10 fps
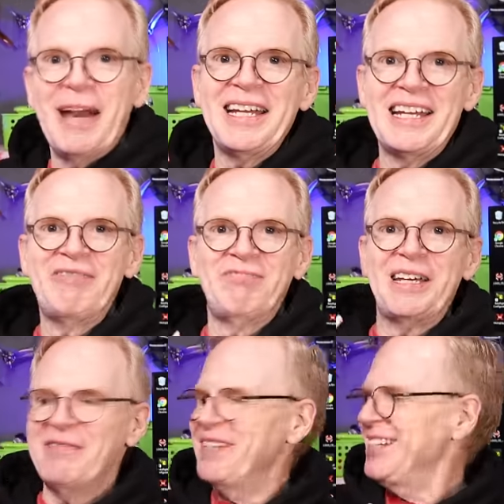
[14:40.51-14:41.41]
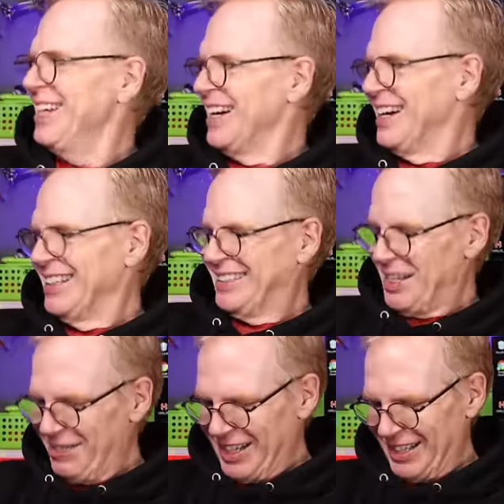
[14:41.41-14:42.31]
Beta FPV
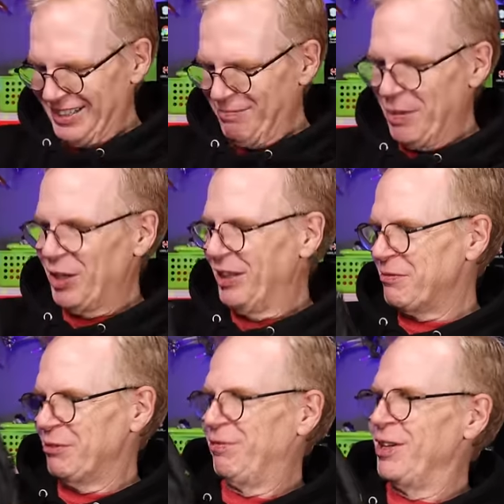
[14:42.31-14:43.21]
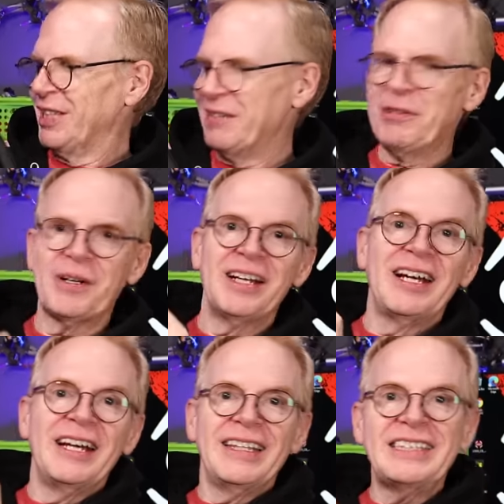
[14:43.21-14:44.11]
sent me, I got metal ever falling everywhere.
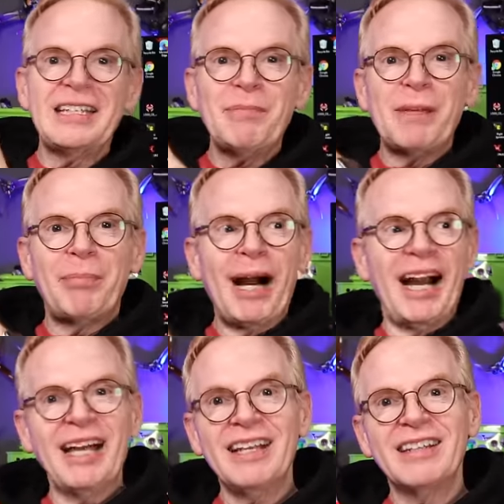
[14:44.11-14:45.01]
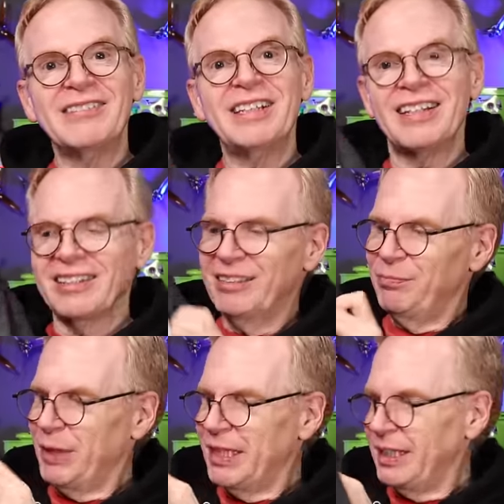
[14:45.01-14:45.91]
They sent me a pile of them here
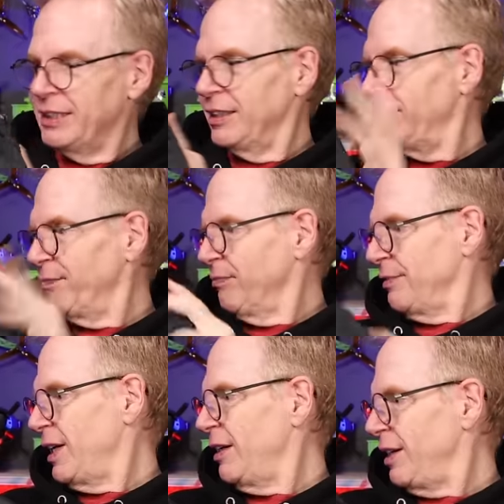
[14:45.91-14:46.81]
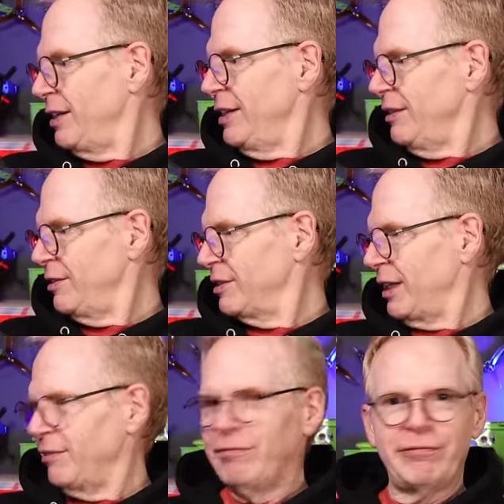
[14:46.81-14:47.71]
because I, I think there's
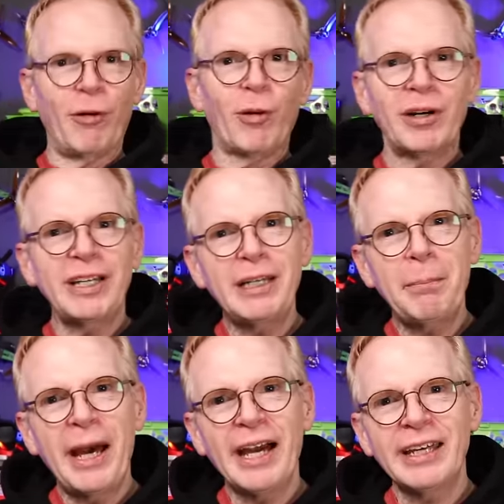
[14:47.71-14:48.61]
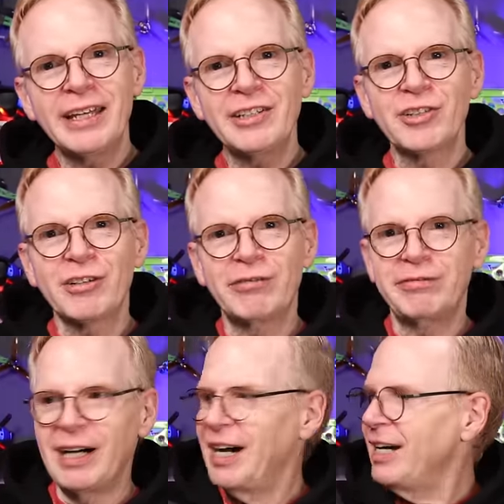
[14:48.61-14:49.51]
like four in a package or
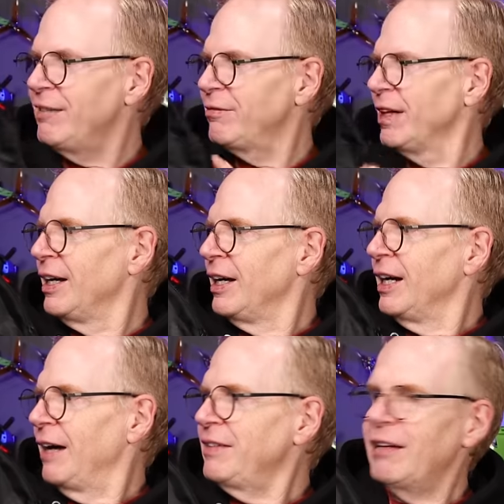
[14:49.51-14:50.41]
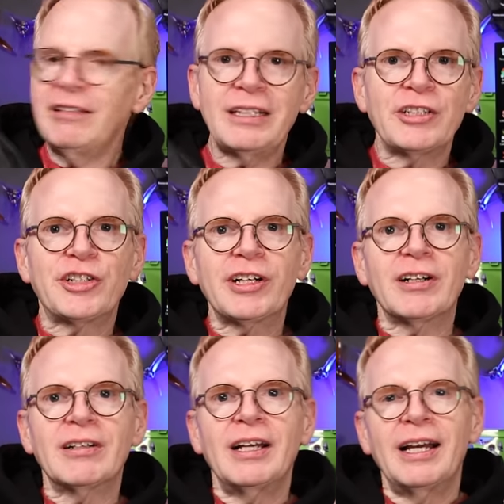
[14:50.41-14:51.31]
five. I'm not really
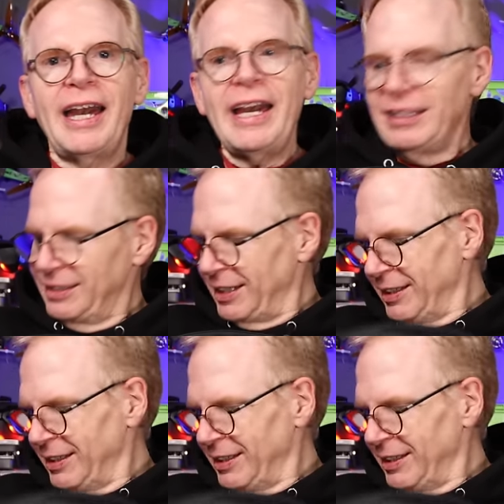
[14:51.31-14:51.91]
sure. And uh,